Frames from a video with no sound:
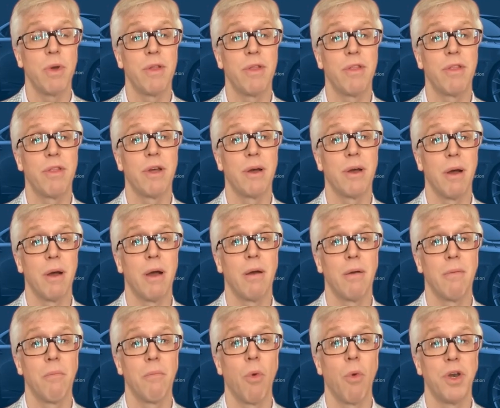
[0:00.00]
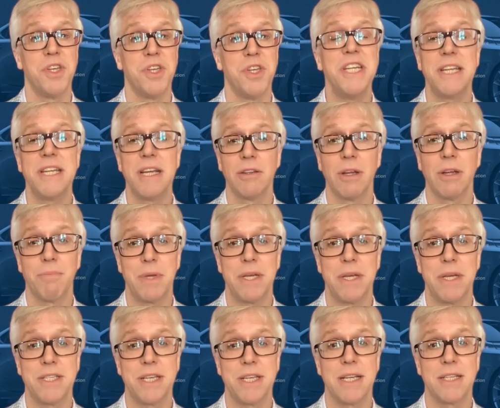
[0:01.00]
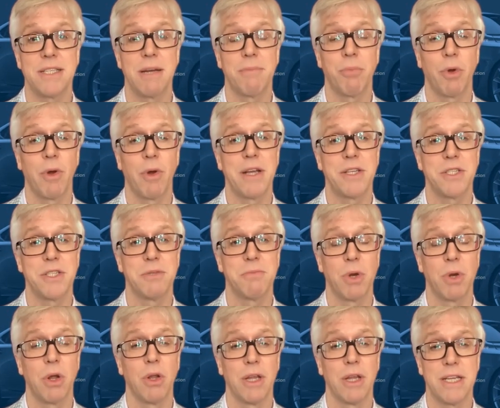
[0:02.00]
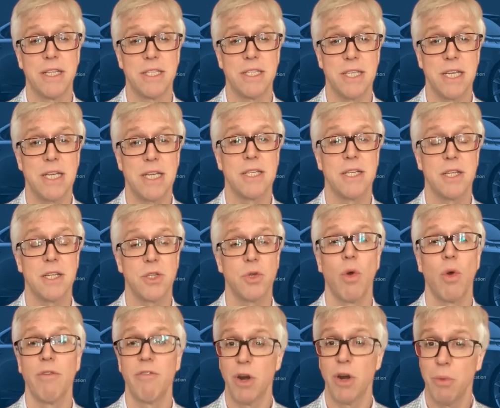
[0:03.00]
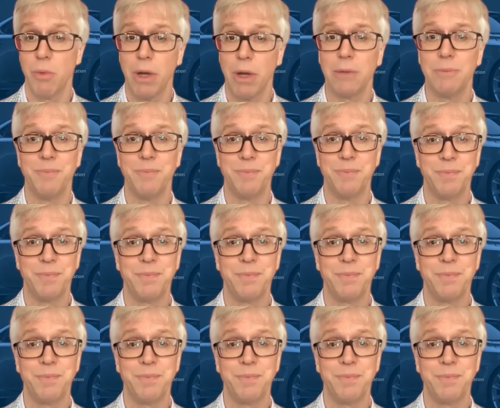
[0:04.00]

with uh, more detailed updates as that progresses. But all I can say is that it's going very well.